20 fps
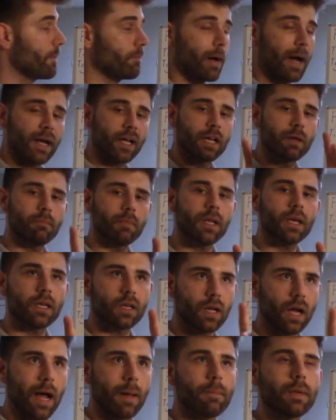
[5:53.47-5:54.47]
and by
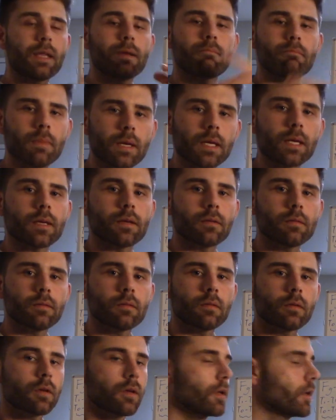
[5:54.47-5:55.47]
committee, I mean me.
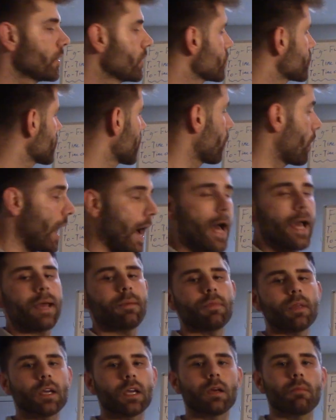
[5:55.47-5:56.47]
So I
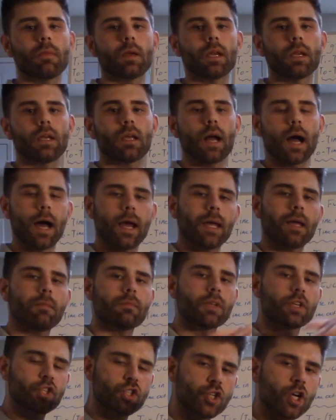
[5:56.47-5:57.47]
am the committee, I
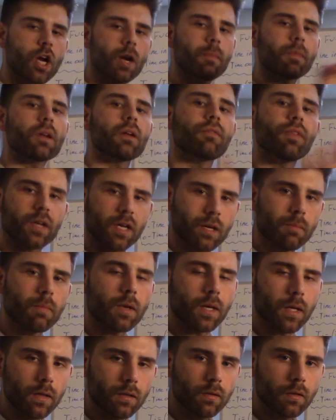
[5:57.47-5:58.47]
am the chairman of the
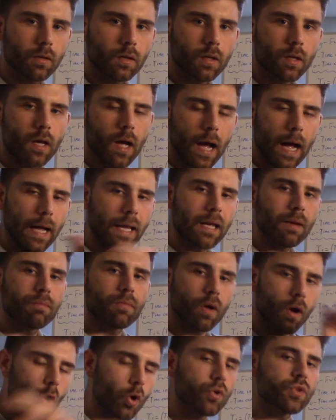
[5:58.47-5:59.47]
committee, I am
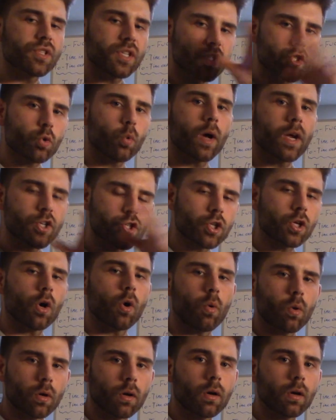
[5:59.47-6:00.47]
the whole situation
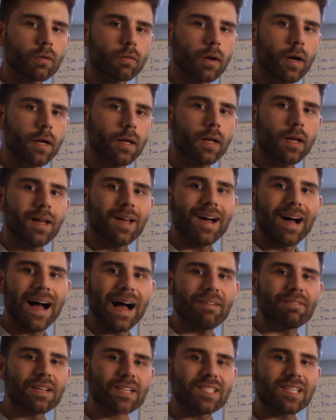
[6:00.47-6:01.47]
going on, right?
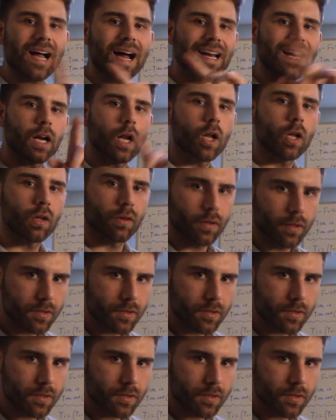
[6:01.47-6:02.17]
I've decided all of